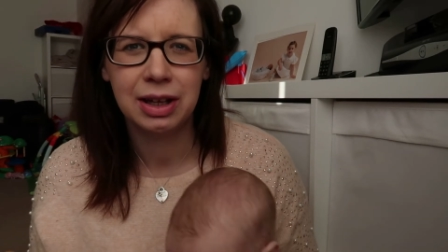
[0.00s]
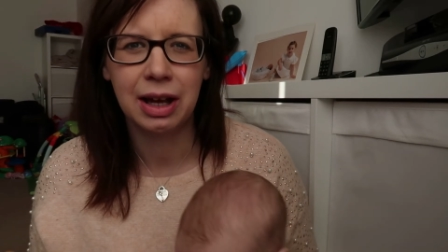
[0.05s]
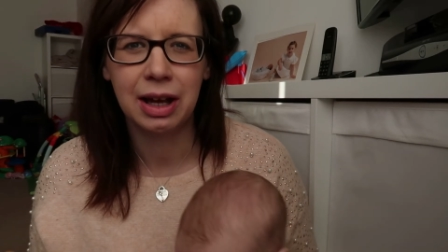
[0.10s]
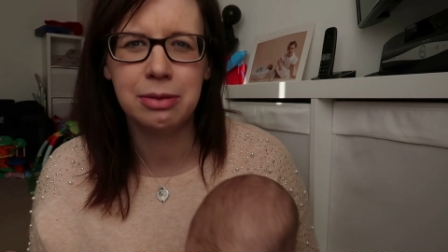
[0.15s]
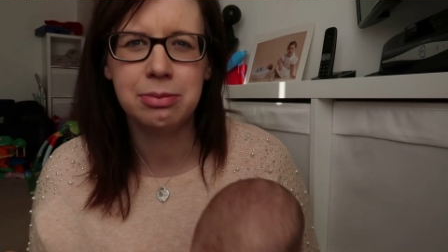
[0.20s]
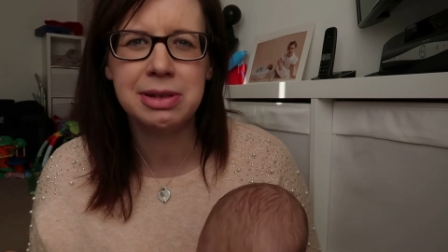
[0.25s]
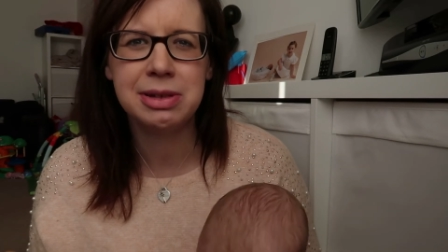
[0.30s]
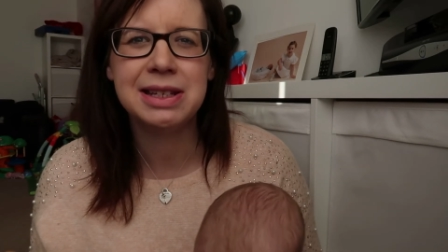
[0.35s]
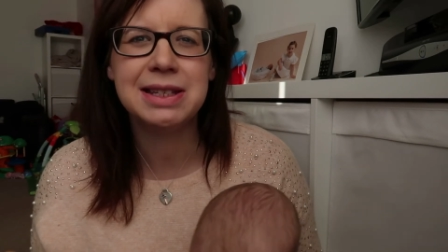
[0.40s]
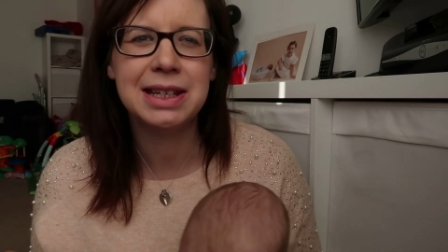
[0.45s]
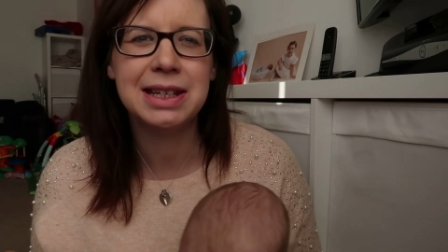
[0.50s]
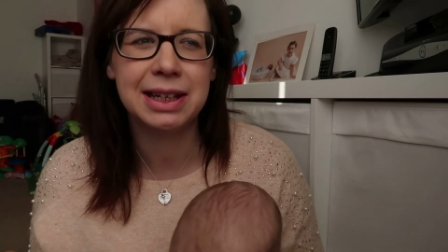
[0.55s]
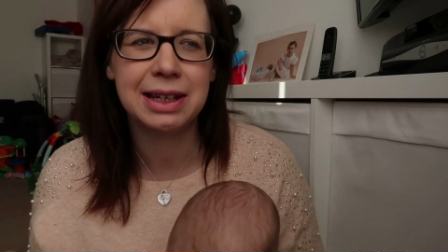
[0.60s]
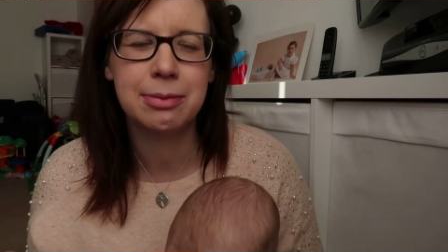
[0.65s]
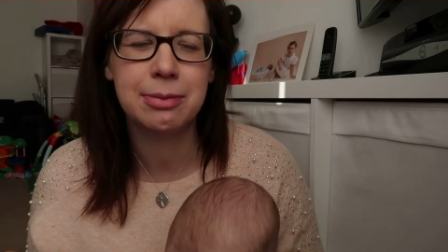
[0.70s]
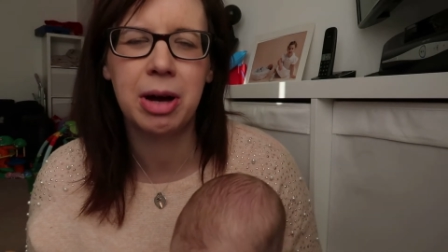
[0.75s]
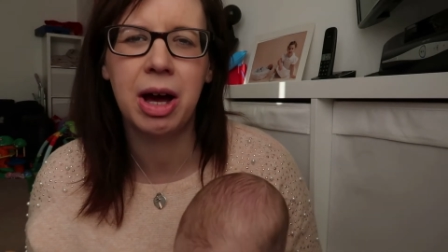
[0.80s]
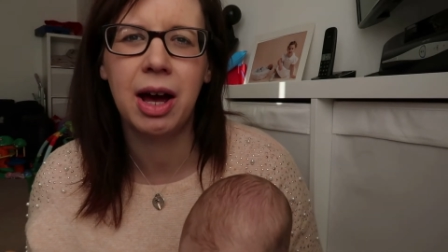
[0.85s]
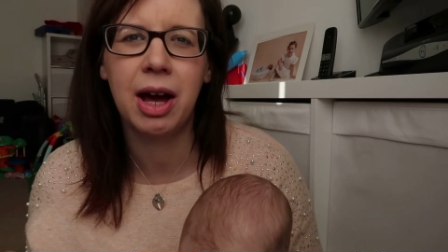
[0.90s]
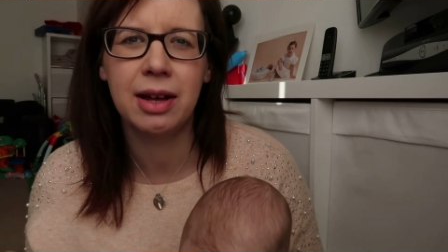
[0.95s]
and me
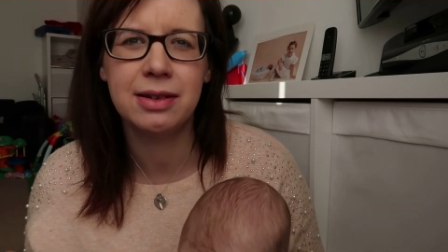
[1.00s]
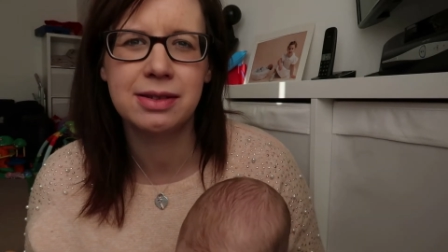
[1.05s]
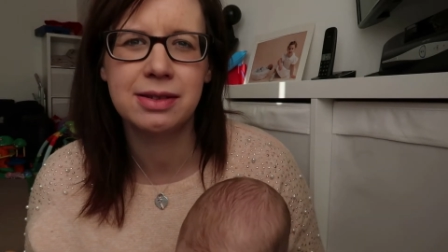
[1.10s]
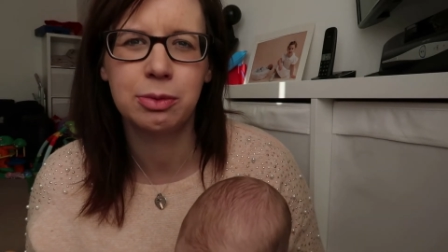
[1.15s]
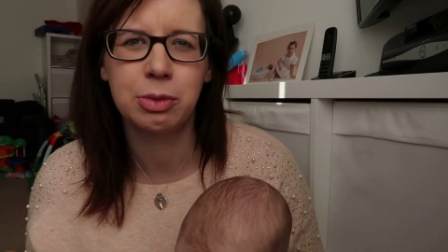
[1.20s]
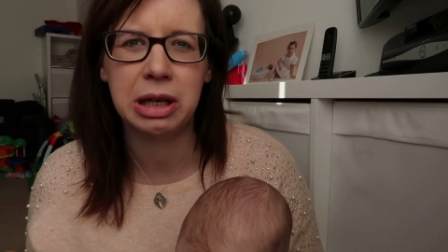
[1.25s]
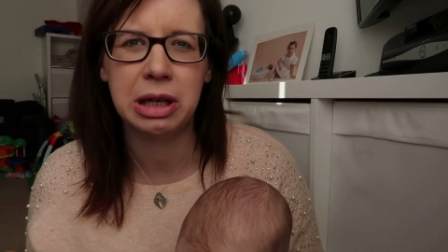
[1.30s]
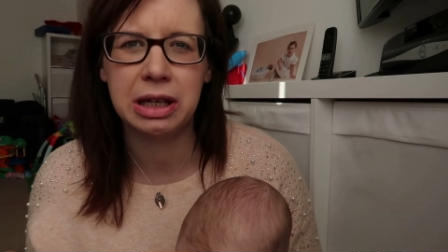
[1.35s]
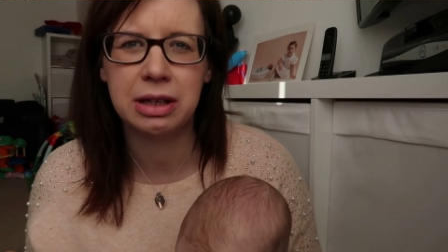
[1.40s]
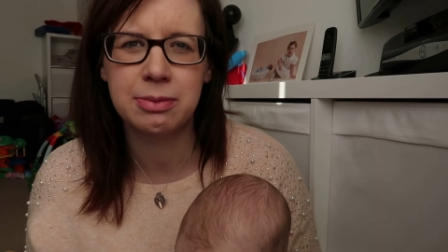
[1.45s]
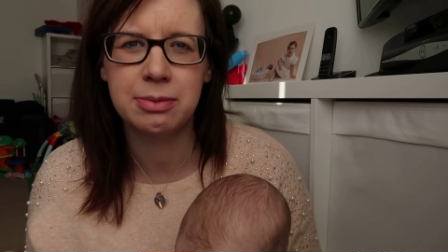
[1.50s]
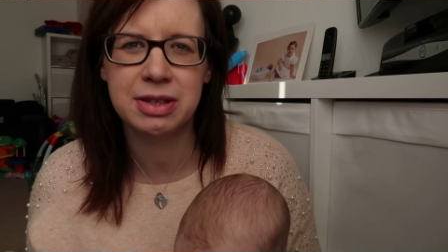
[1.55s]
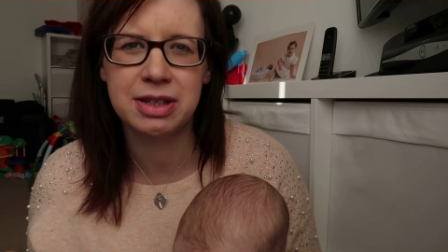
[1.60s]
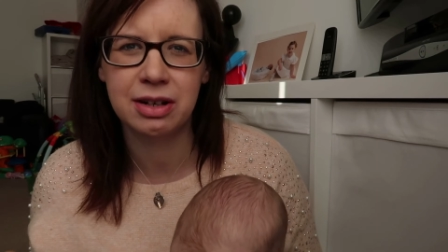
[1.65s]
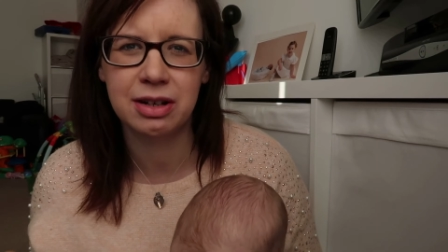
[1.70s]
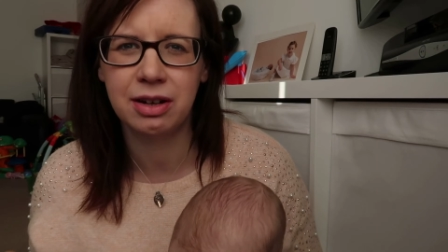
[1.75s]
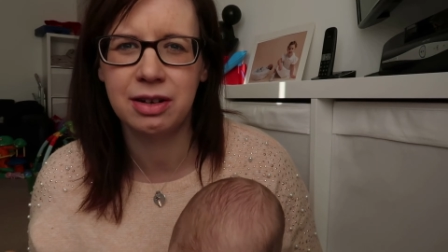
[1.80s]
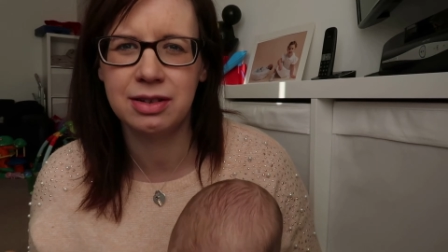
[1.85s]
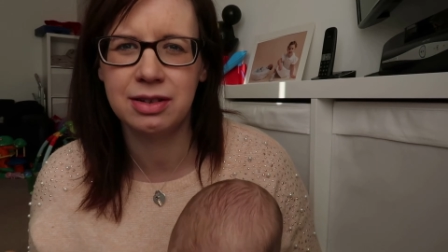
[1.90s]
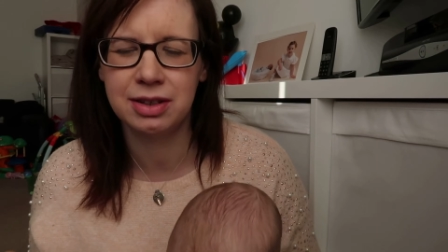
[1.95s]
taking my hands away, and I'm
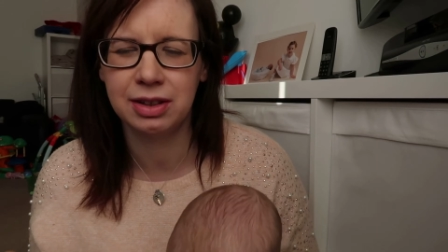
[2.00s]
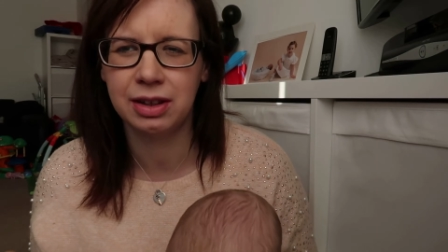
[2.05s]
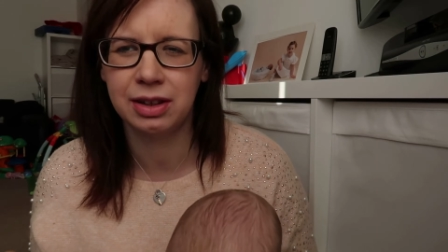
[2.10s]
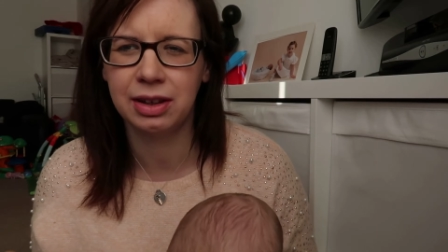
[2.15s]
starting to